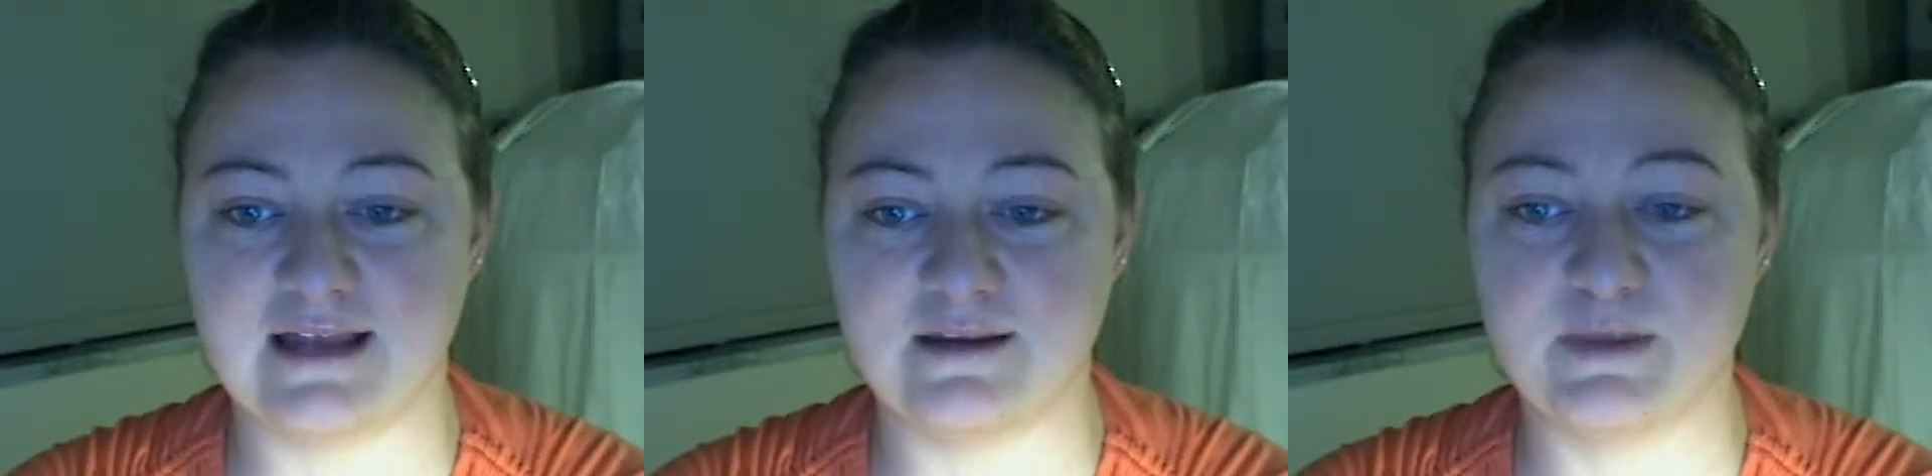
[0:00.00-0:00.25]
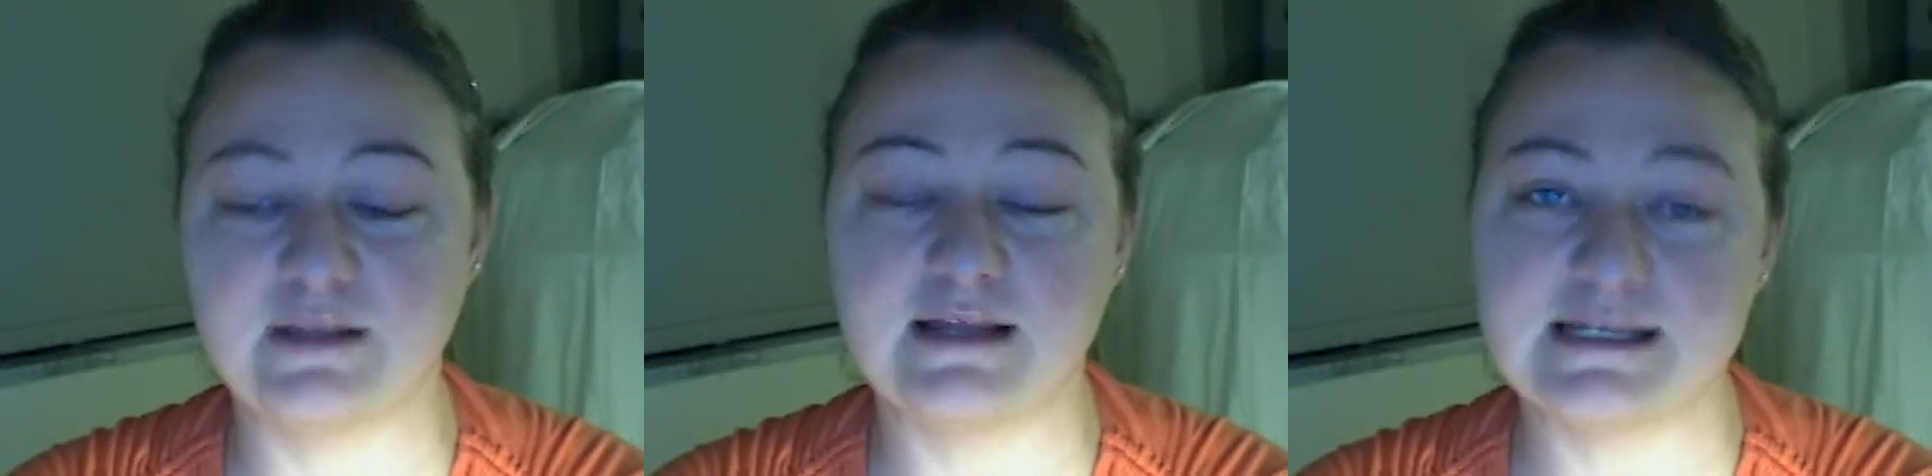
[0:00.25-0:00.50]

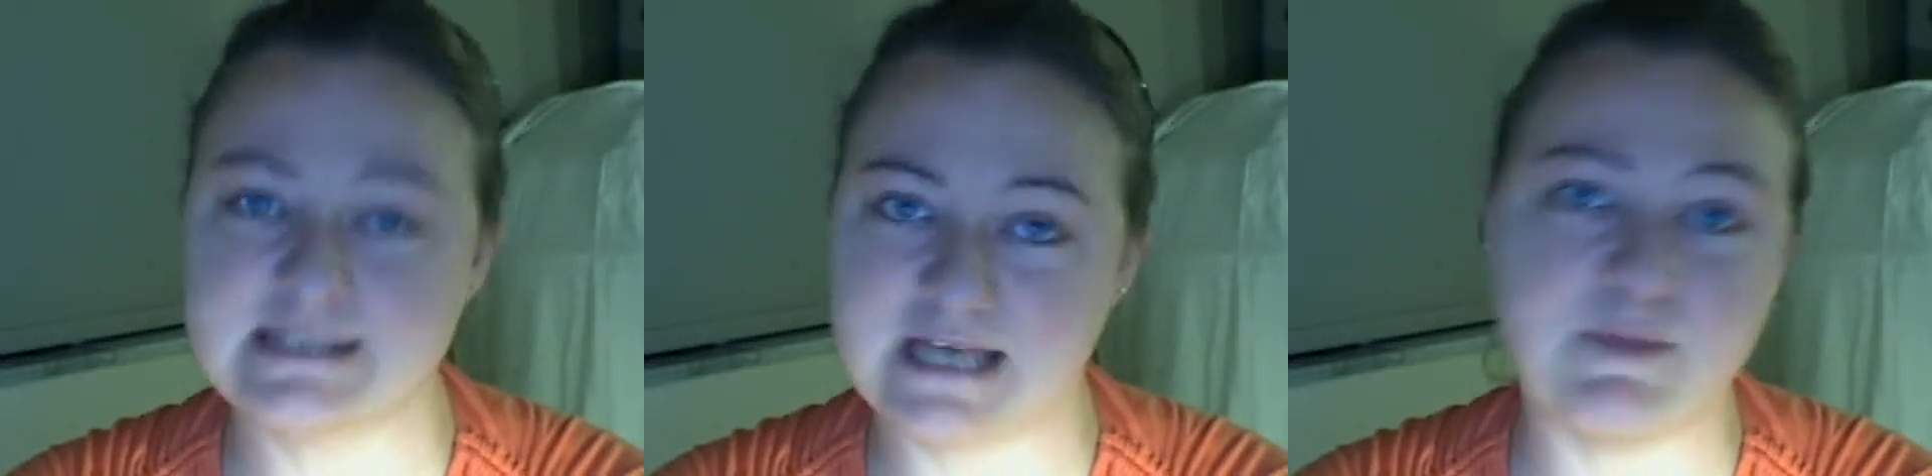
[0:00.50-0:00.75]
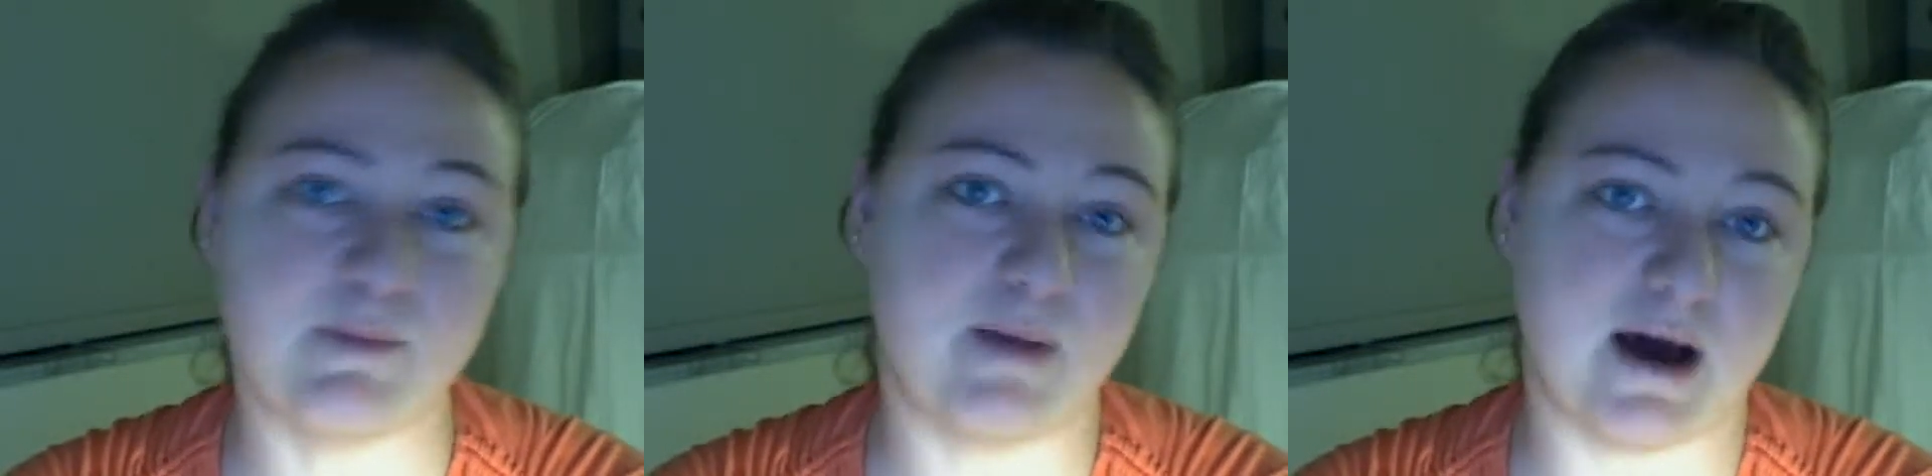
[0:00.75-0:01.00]
But let's keep
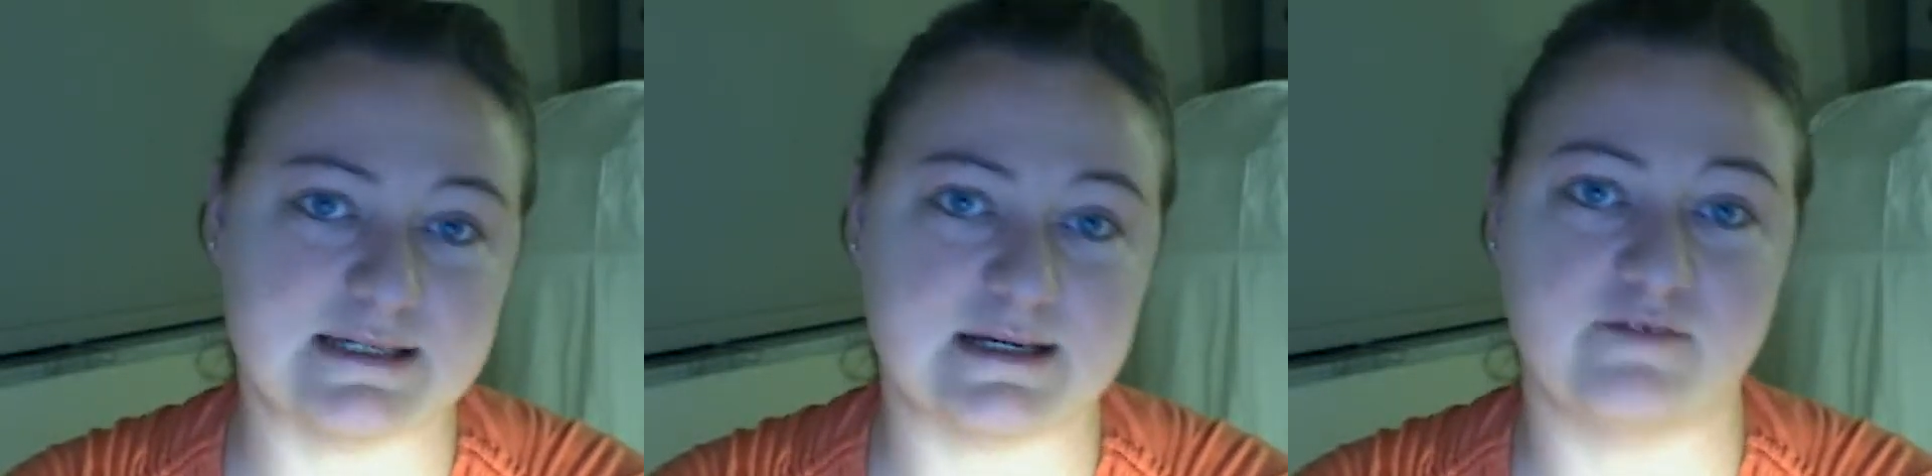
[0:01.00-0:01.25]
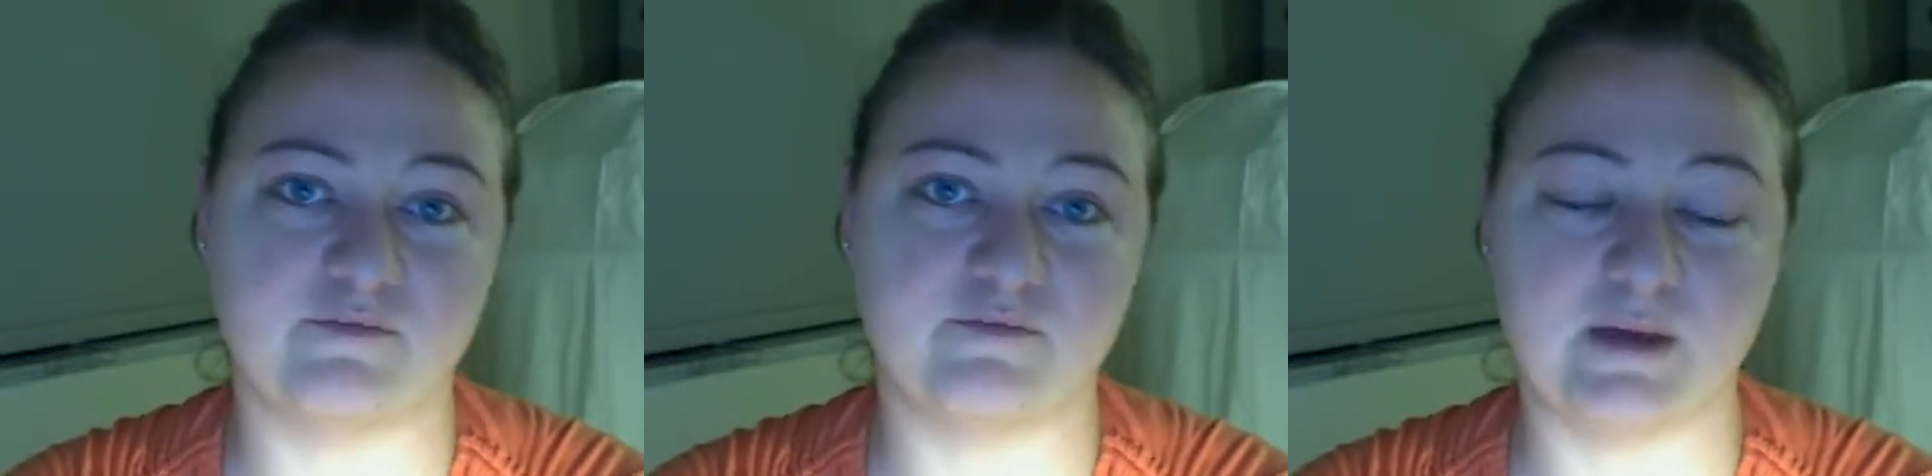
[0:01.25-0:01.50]
it
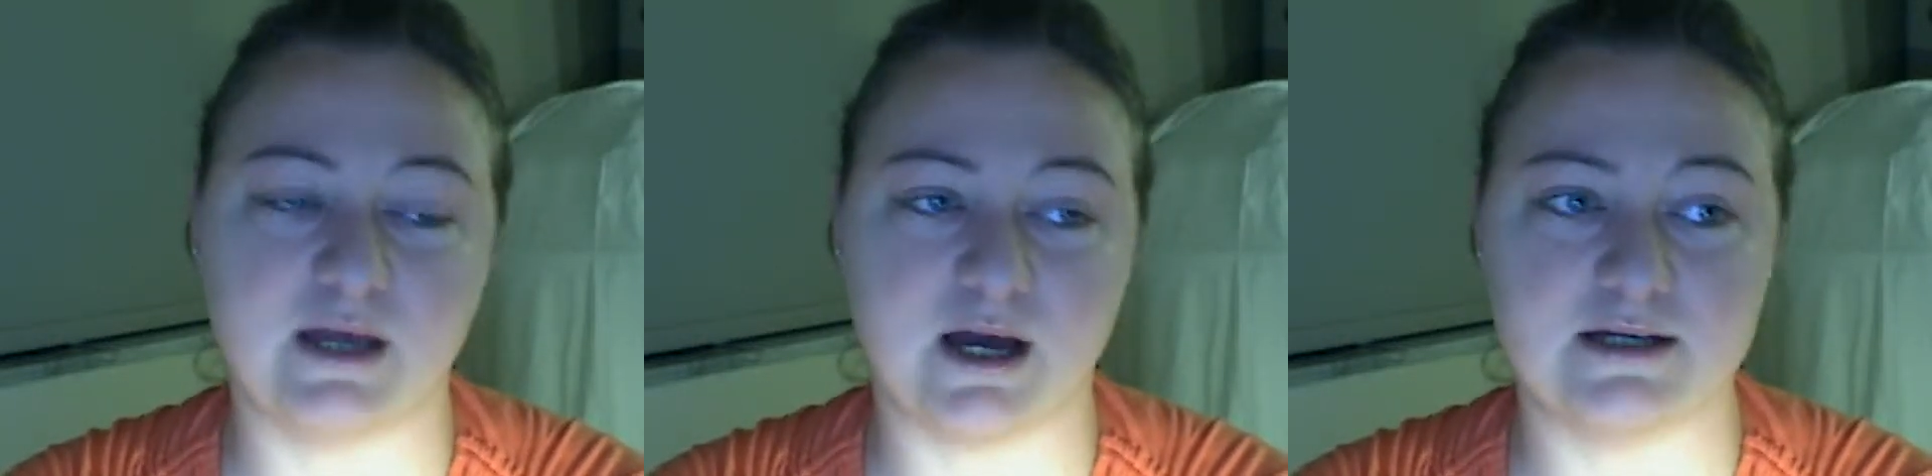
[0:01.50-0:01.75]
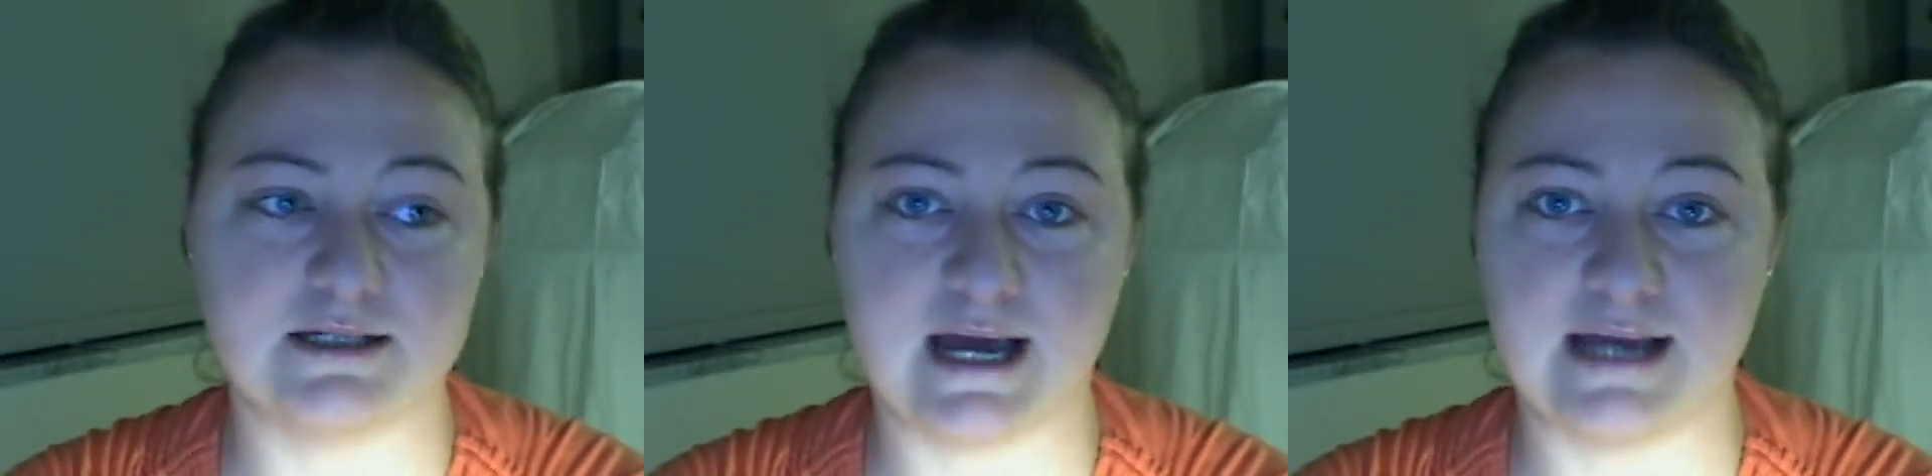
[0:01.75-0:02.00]
positive
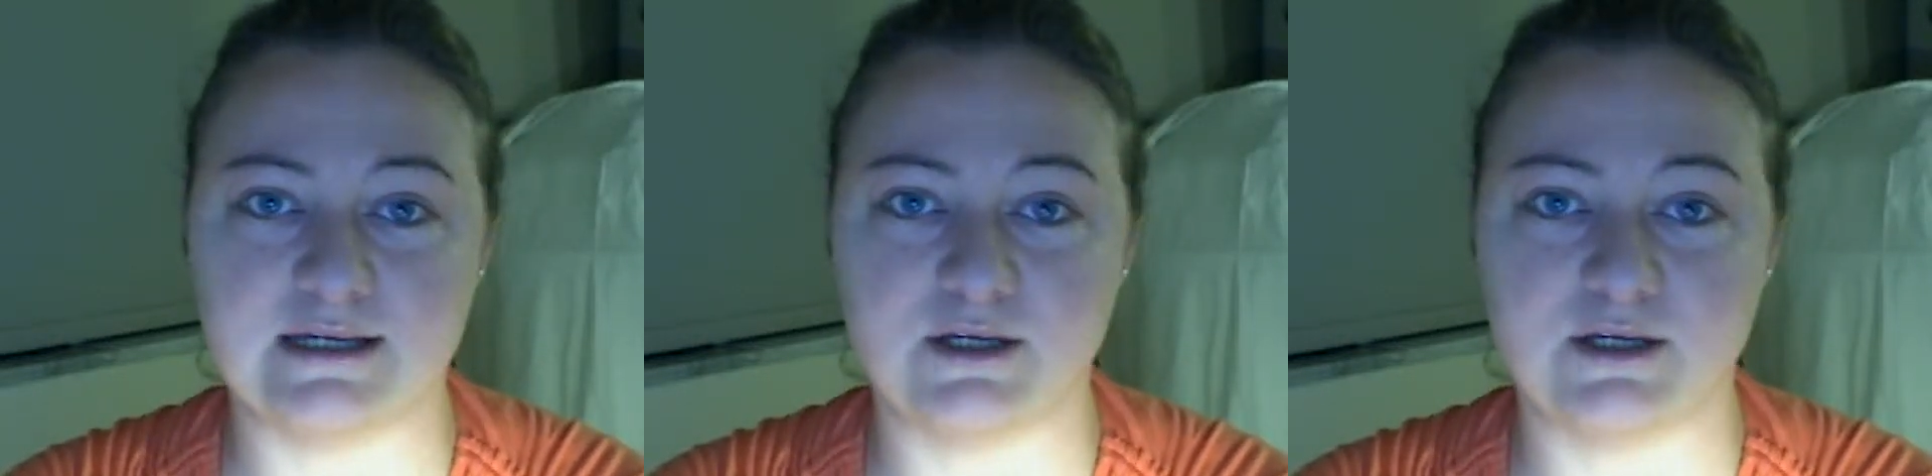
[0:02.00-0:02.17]
because I